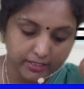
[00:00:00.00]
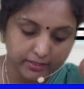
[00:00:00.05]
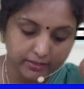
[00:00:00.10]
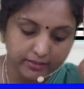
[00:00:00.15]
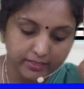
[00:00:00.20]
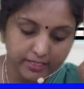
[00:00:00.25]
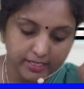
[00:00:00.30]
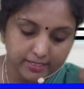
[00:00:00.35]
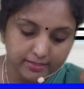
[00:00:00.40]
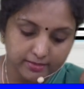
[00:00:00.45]

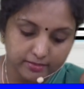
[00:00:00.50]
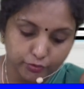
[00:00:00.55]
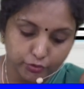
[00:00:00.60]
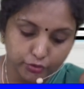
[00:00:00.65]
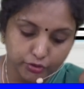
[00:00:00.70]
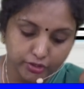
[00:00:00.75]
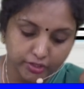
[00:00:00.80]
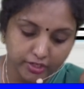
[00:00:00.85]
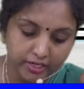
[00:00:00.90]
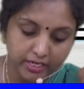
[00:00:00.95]
These
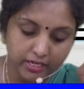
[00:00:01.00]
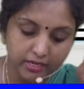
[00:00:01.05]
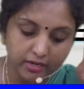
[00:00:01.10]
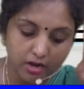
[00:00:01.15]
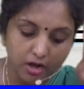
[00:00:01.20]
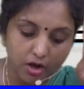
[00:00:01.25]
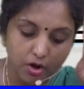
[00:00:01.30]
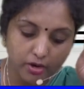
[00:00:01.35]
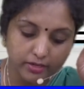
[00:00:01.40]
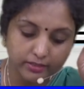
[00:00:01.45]
three
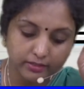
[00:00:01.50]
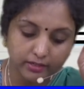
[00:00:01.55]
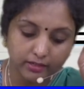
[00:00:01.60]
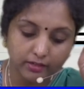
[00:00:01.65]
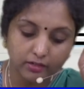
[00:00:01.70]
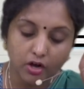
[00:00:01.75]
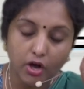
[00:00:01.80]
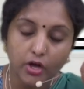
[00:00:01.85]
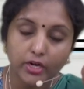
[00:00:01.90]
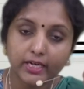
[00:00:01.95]
are the
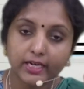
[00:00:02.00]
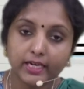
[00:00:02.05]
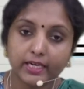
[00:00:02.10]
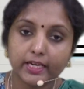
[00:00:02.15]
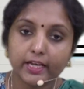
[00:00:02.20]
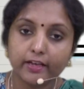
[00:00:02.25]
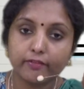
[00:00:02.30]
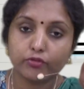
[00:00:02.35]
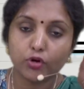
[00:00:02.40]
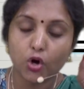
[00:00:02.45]

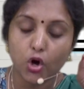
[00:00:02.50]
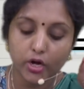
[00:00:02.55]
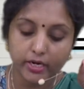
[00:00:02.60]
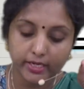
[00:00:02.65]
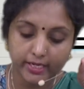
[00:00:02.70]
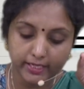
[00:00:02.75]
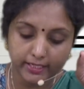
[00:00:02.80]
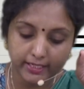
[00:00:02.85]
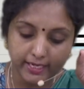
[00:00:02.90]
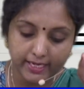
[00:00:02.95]
conclave
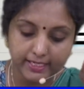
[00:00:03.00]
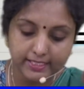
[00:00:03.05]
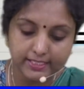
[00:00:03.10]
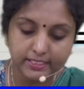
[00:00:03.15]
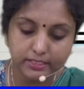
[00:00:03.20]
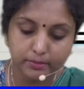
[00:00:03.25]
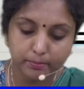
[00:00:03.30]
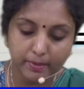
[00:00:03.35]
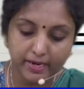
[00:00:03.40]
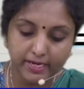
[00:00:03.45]

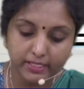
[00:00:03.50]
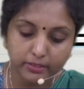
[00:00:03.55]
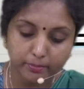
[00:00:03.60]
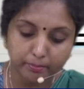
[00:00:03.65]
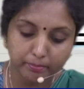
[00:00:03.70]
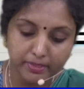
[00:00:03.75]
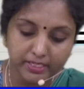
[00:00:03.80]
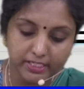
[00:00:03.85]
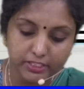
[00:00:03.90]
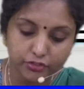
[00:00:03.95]
organized by the
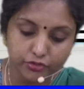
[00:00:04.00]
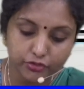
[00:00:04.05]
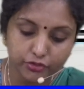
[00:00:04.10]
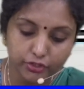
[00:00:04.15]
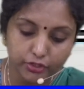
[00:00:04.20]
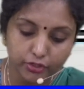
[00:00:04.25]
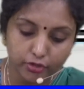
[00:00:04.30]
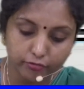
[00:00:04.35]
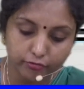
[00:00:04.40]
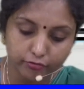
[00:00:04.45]

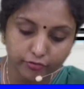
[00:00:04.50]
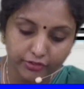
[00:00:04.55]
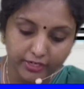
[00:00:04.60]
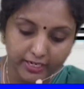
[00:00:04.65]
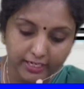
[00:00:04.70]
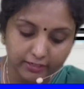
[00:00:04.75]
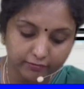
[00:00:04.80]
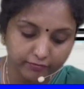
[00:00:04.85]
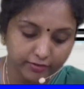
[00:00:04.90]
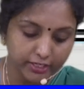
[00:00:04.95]
Ministry of
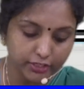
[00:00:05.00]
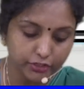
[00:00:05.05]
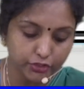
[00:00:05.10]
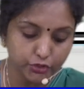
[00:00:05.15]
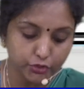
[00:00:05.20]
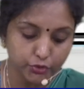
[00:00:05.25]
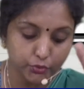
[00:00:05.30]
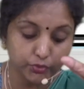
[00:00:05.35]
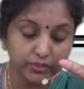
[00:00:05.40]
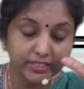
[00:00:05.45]

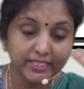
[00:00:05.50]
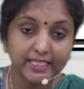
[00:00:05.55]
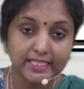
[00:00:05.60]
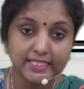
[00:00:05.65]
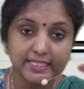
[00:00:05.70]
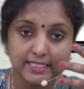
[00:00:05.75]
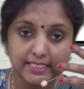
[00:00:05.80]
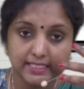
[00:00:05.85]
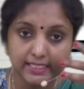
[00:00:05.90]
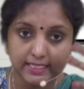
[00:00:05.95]
Railways to
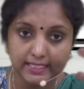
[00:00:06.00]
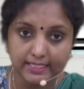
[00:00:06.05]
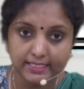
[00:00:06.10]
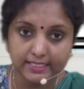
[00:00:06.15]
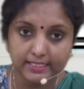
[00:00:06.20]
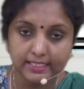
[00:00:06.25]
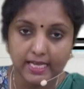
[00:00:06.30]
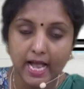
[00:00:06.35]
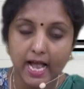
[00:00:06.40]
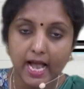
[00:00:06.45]

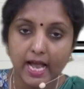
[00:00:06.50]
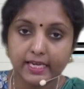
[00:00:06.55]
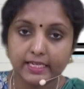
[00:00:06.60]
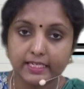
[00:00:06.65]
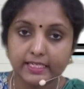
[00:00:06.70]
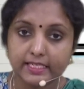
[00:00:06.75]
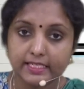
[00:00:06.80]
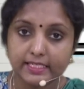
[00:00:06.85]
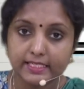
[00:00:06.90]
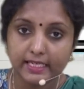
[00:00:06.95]
discuss
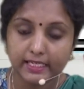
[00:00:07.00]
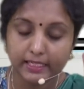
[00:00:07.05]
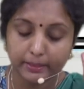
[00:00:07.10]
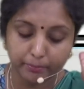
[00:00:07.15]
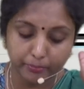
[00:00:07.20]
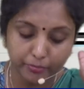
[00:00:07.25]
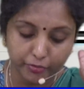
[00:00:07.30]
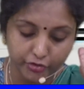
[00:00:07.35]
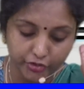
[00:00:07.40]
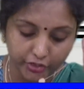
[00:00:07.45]
and
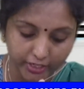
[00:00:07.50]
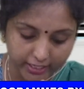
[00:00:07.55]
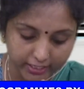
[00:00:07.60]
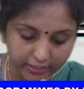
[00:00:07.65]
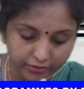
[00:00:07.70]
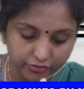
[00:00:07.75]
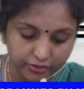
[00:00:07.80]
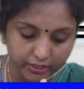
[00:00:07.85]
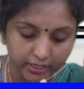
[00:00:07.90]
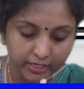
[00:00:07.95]

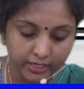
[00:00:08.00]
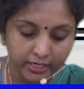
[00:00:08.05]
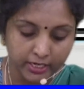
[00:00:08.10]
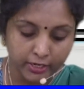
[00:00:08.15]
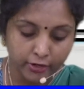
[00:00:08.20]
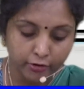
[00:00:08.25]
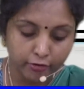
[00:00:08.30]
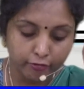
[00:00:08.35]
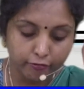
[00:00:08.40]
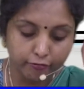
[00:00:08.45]
deliberate
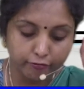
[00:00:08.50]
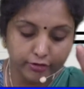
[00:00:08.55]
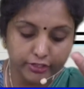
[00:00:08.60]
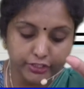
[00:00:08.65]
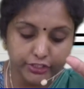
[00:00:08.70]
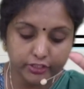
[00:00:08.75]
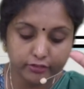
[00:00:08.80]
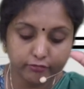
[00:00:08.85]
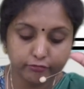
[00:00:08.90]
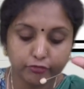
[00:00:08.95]

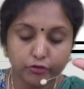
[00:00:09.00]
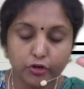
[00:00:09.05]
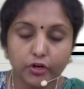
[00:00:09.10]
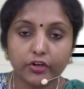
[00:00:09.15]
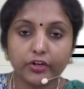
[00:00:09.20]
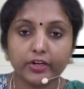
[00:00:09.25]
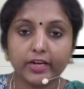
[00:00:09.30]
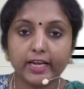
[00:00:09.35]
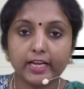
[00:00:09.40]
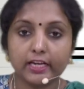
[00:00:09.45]
vision
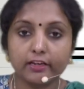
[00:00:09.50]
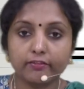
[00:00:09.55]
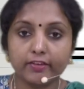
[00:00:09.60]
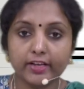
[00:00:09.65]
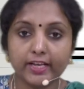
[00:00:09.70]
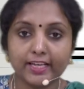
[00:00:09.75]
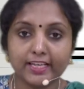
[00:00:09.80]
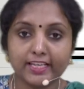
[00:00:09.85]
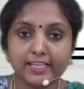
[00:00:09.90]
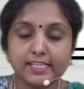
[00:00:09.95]
for
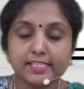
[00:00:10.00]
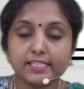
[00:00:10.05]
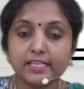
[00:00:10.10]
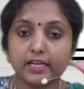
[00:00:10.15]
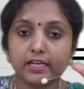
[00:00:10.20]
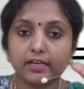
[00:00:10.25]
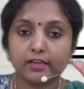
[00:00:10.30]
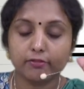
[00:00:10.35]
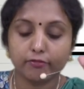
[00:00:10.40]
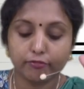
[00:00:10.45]
railways
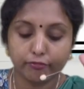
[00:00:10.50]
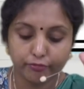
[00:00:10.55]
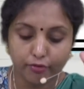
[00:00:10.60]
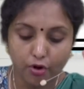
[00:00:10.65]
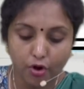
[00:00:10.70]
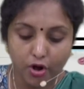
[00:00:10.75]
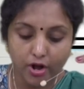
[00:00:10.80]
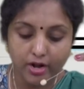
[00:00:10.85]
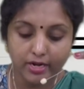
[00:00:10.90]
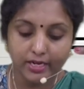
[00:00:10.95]

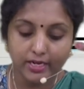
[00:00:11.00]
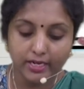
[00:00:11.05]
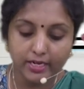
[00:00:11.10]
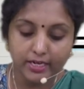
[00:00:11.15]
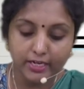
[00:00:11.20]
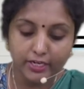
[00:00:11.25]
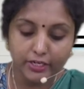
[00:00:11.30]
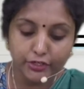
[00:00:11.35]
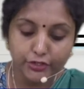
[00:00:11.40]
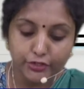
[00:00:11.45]
for
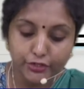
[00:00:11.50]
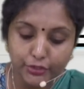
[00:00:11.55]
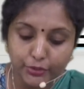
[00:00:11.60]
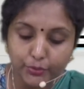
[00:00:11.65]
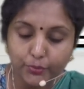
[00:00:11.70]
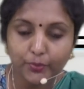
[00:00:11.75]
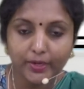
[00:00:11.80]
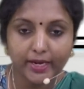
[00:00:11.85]
New